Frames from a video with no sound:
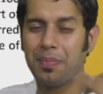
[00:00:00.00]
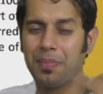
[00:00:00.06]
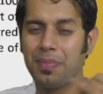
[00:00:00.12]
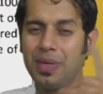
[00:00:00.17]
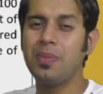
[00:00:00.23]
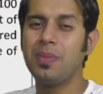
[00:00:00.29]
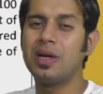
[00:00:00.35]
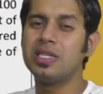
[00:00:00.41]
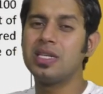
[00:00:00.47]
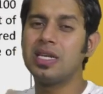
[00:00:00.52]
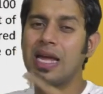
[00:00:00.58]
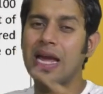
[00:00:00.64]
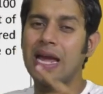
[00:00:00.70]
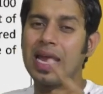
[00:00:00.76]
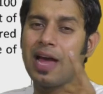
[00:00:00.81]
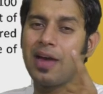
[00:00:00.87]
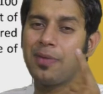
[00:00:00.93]
Demerger
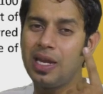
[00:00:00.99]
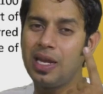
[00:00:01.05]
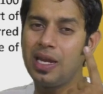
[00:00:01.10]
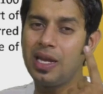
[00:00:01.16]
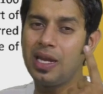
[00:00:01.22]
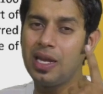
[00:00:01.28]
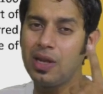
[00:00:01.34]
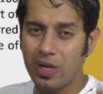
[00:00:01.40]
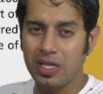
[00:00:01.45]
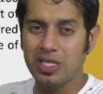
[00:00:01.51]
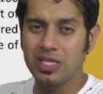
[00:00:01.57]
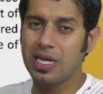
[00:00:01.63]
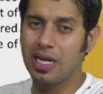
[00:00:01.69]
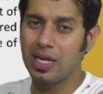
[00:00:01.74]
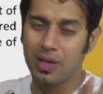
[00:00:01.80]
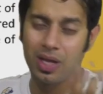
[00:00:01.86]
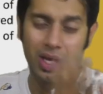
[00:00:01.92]
can happen in one
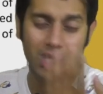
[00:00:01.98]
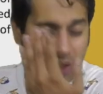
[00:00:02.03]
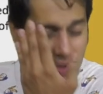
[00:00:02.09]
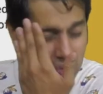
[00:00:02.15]
state.